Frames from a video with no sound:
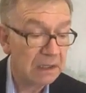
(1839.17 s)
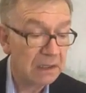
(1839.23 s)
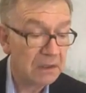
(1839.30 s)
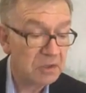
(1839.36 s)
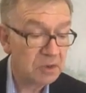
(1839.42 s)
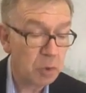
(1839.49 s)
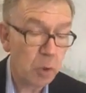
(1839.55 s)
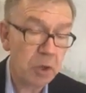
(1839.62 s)

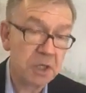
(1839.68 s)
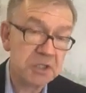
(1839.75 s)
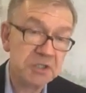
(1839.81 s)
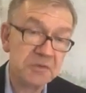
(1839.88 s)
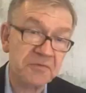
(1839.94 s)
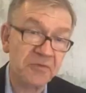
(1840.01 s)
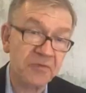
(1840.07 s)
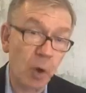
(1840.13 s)
George
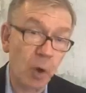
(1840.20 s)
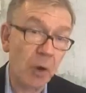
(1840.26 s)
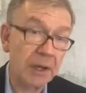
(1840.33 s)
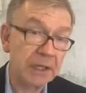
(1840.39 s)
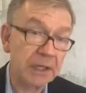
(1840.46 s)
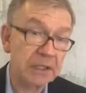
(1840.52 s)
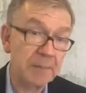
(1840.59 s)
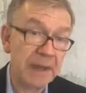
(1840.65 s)

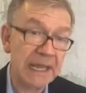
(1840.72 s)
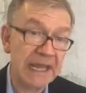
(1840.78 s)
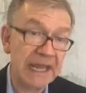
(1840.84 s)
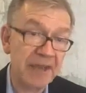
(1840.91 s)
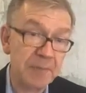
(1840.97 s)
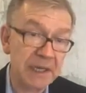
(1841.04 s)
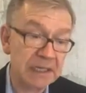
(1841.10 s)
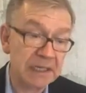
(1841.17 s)
Floyd may
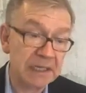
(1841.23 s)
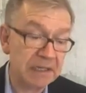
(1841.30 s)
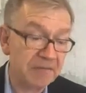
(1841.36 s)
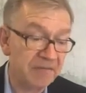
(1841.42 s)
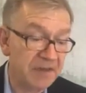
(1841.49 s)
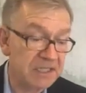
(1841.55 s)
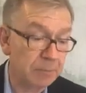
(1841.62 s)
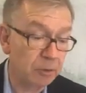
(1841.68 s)
have been
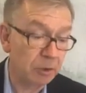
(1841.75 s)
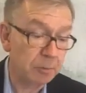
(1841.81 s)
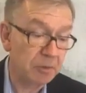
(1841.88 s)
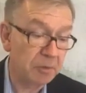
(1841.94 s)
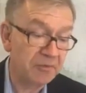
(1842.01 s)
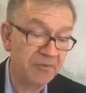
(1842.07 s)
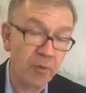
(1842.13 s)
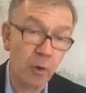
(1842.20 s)
invisible
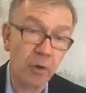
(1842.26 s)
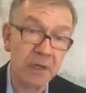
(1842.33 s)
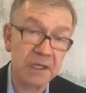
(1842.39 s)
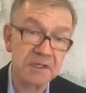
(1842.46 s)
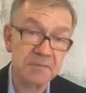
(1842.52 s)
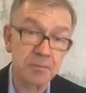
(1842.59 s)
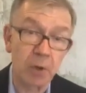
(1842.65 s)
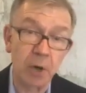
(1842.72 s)
before
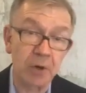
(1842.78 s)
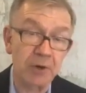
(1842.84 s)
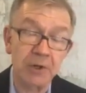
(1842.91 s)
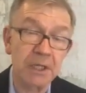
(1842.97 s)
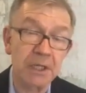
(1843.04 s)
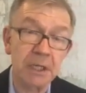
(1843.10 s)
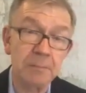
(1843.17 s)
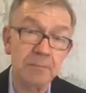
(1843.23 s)
his
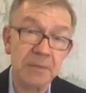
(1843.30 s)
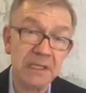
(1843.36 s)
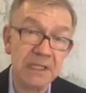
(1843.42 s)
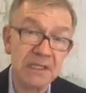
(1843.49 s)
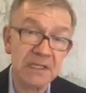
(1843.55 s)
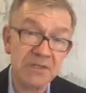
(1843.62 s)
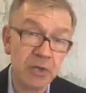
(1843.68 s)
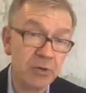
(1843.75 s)
martyrdom, but
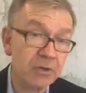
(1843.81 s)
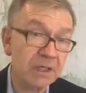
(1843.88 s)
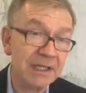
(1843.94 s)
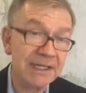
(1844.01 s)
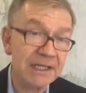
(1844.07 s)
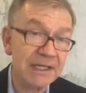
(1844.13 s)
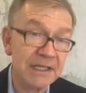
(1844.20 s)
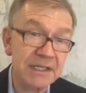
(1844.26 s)
he
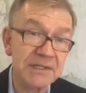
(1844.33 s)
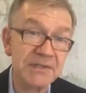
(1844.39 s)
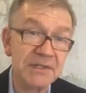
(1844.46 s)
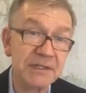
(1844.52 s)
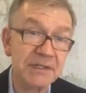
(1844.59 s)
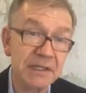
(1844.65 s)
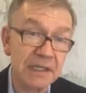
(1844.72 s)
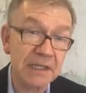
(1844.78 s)
certainly
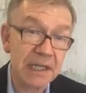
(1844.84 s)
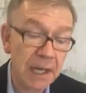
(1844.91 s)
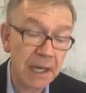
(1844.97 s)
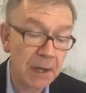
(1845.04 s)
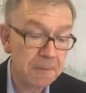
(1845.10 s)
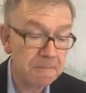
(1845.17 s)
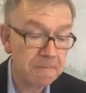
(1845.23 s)
isn't now.